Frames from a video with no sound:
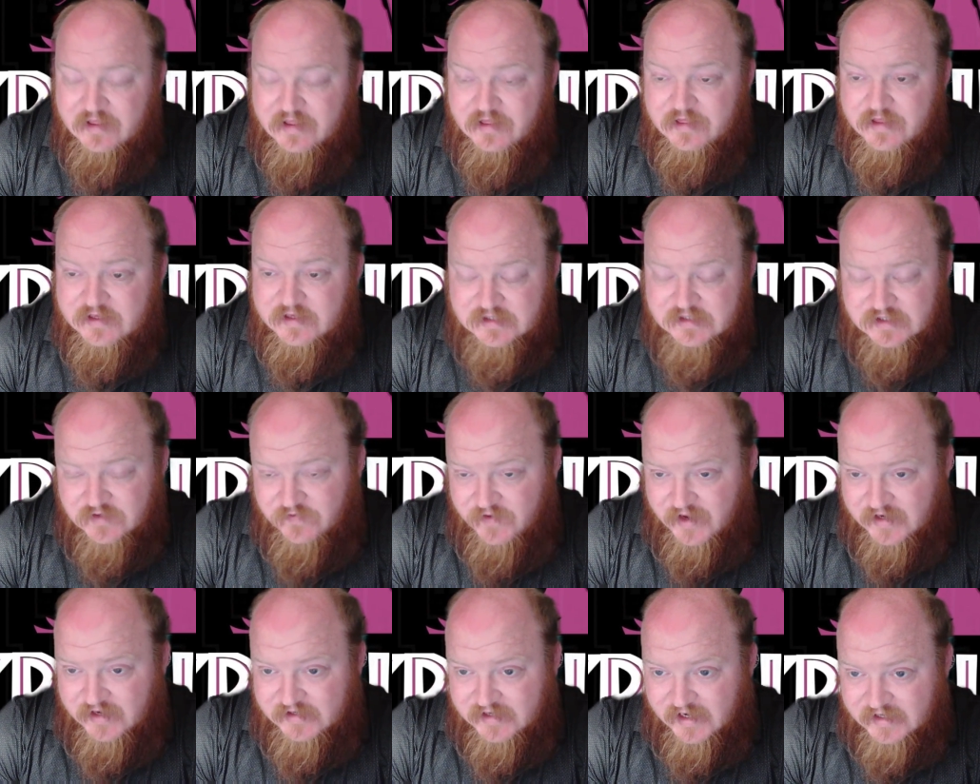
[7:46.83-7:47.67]
This is
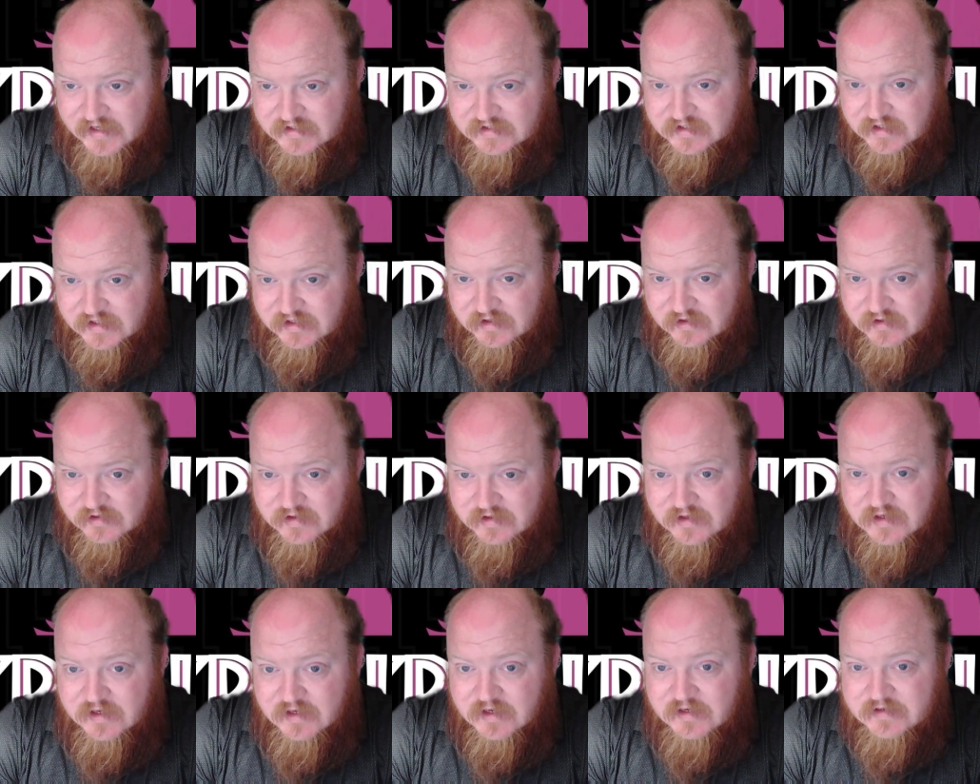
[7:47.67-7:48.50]
fantastic.
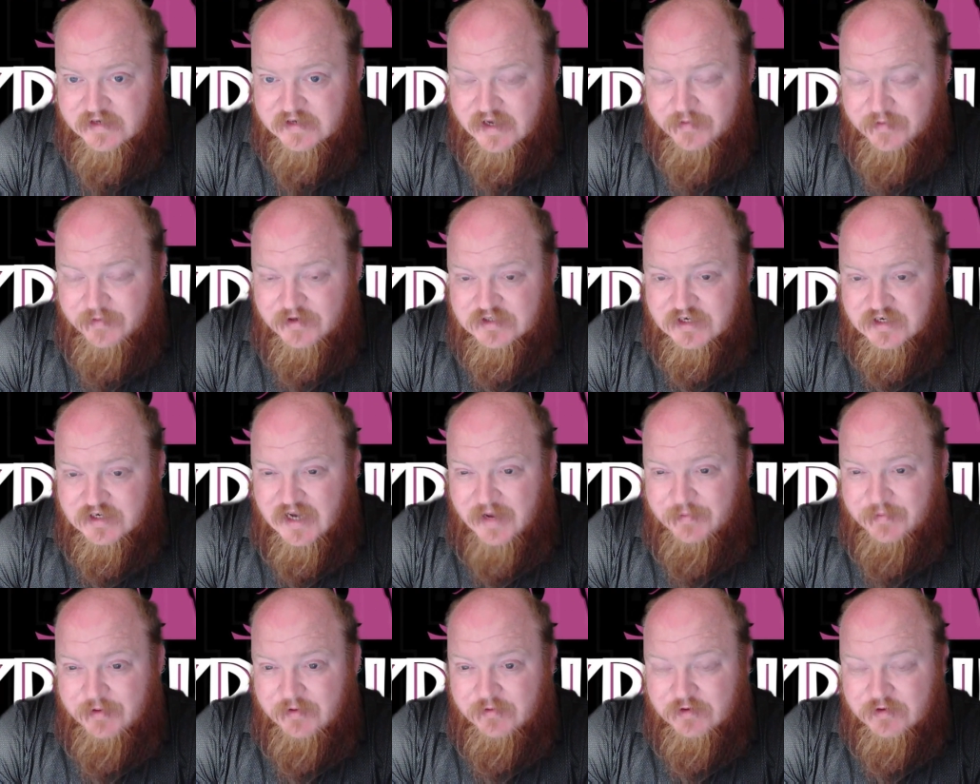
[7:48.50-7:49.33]
Damage
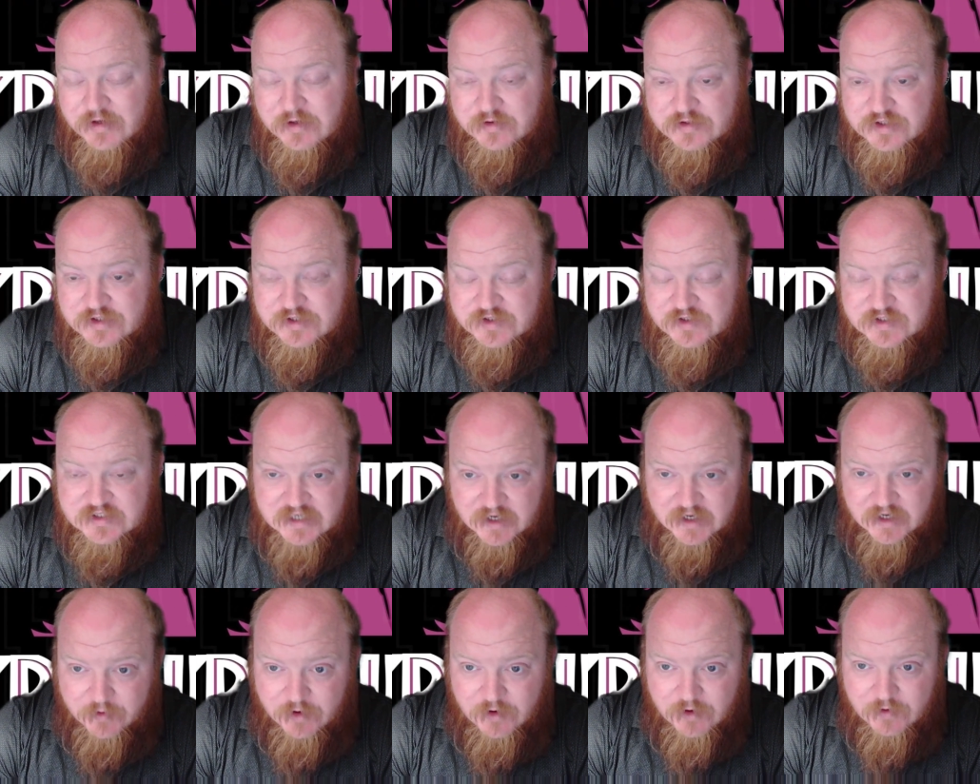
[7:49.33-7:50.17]
cannot be reduced to
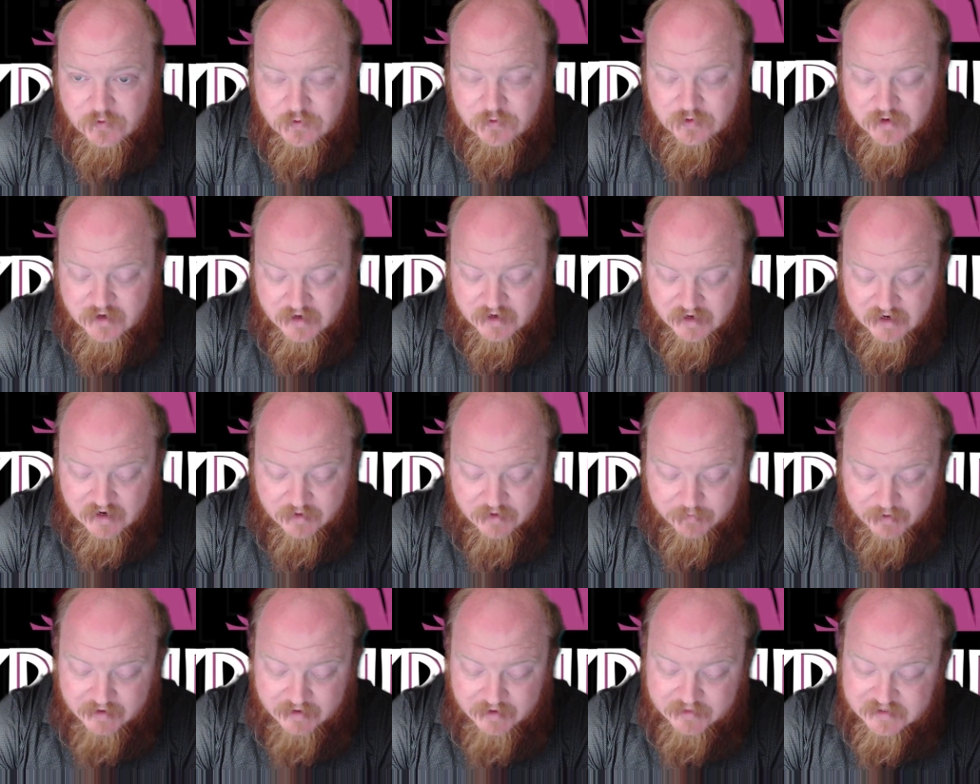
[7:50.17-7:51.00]
0
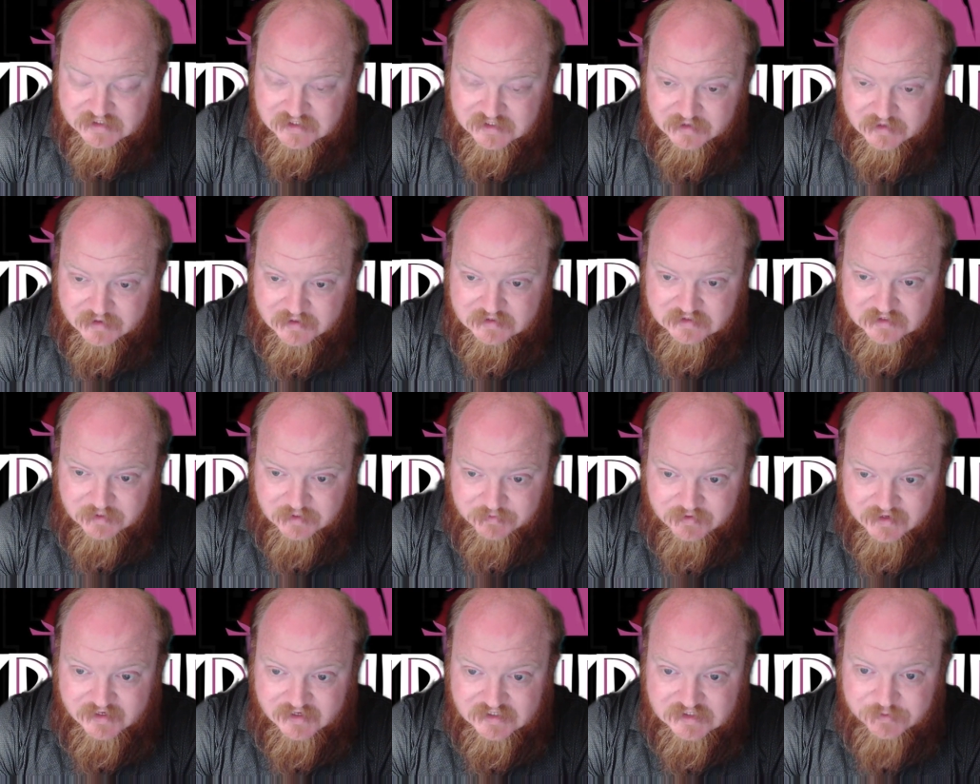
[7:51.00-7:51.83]
by this unless
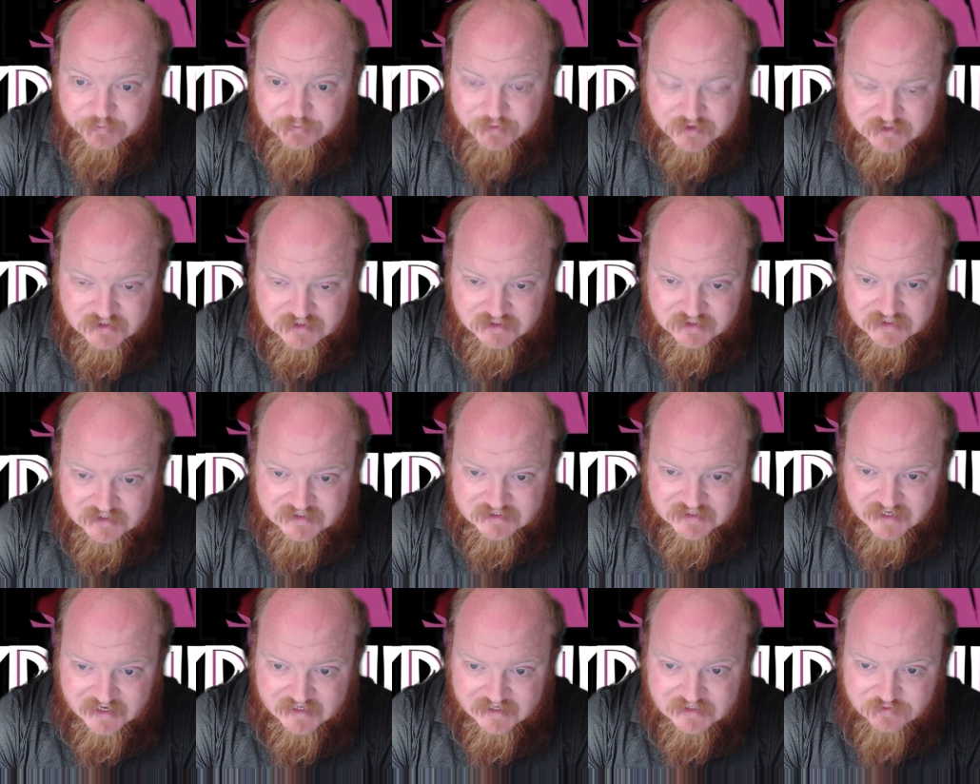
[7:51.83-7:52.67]
something explicitly
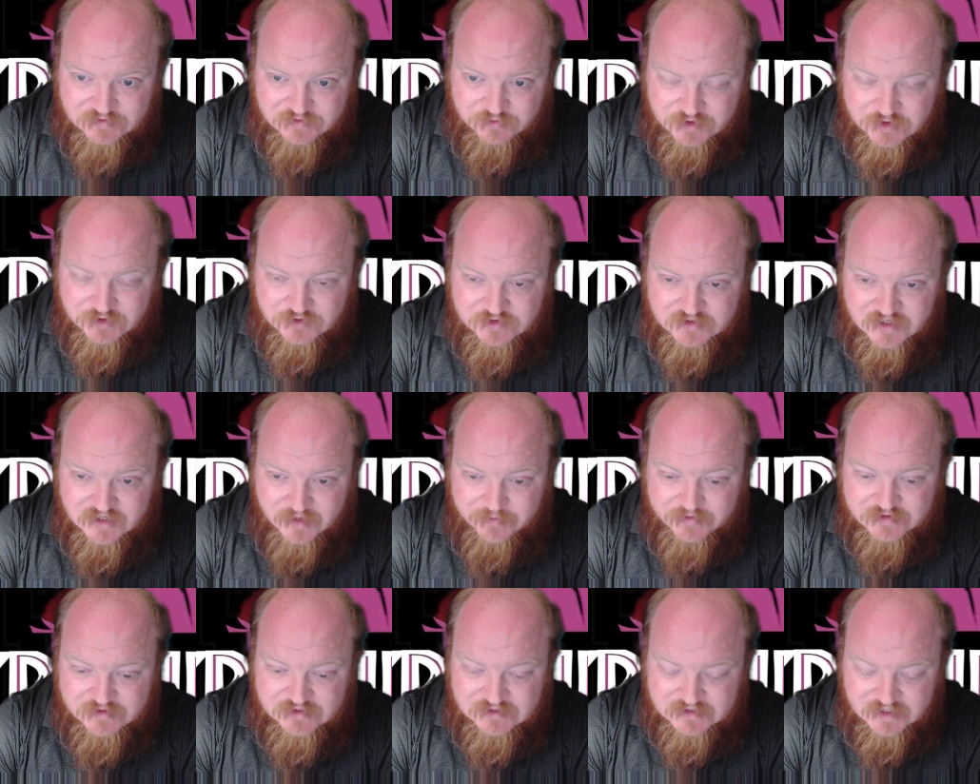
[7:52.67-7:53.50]
says reduce
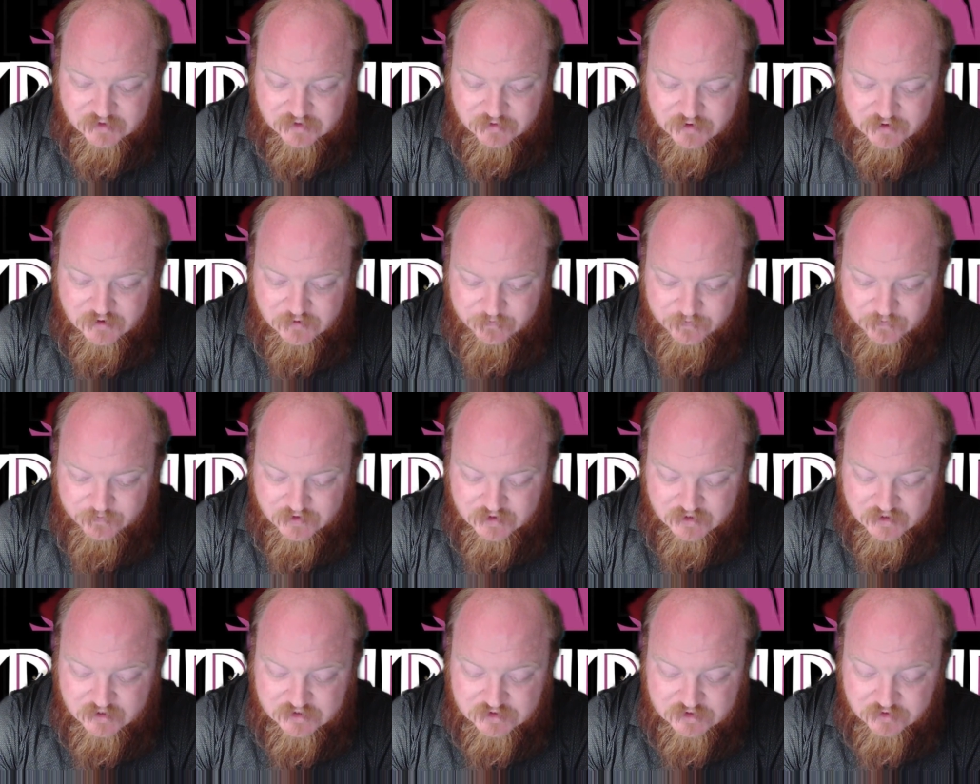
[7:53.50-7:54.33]
damage to 0.
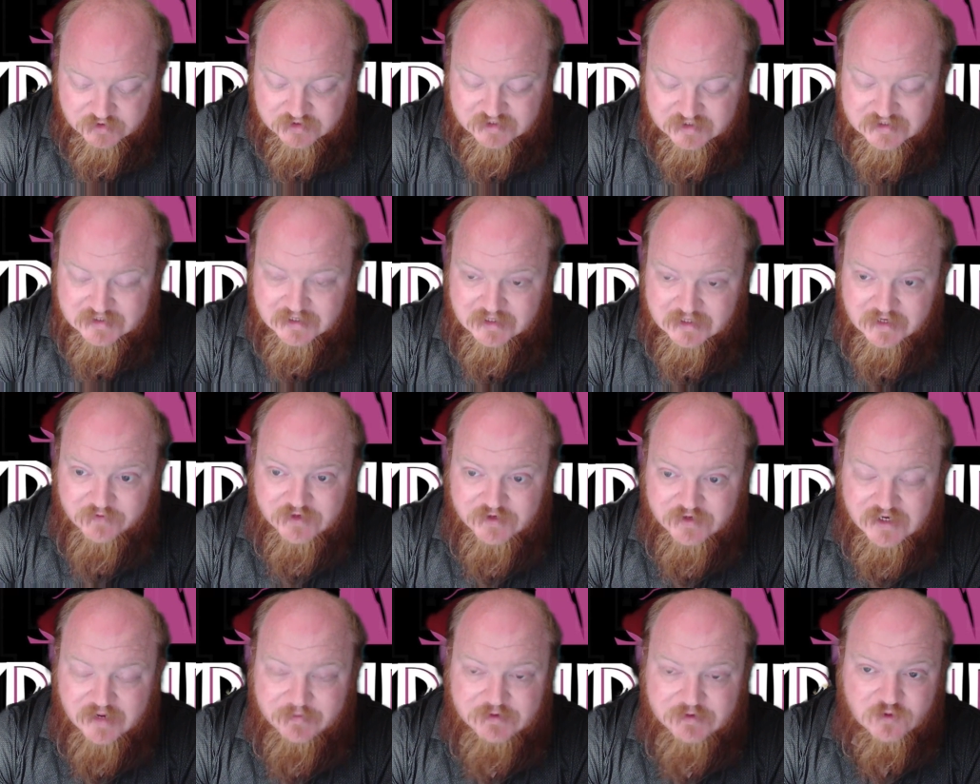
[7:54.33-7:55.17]
So this has nothing
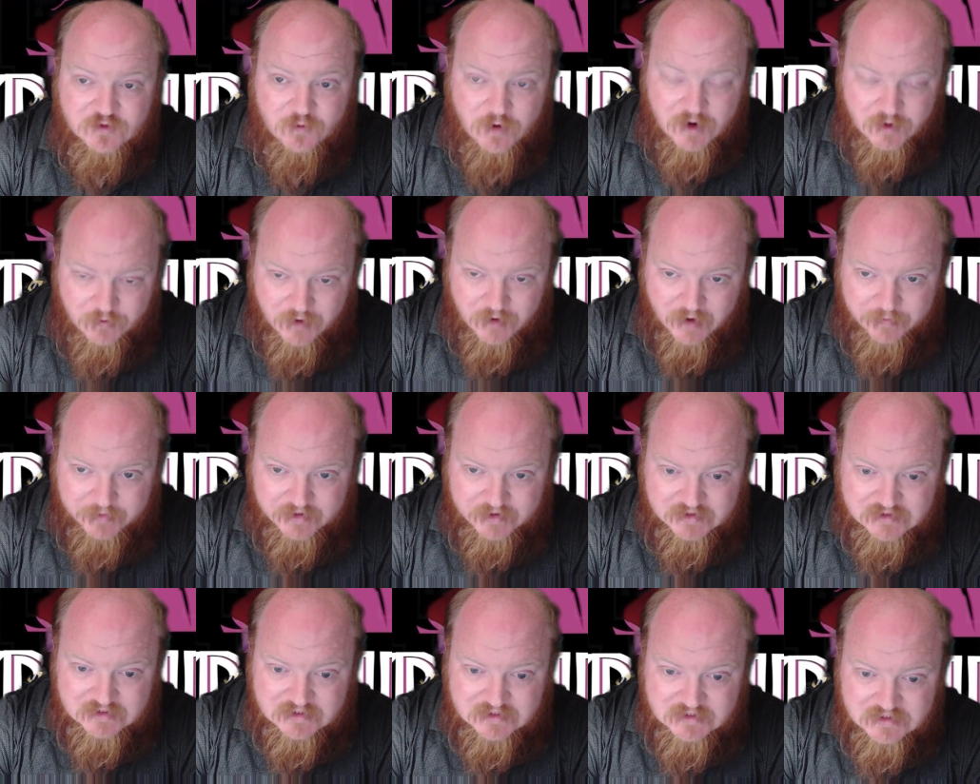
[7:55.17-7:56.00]
for damage 1
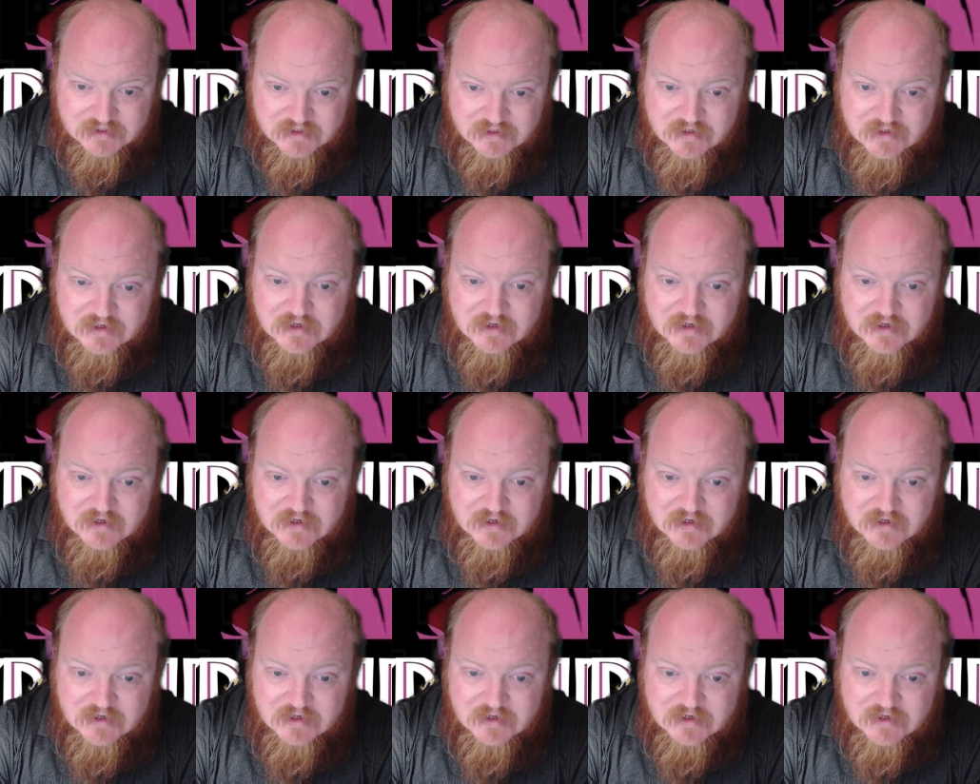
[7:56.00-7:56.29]
weapons.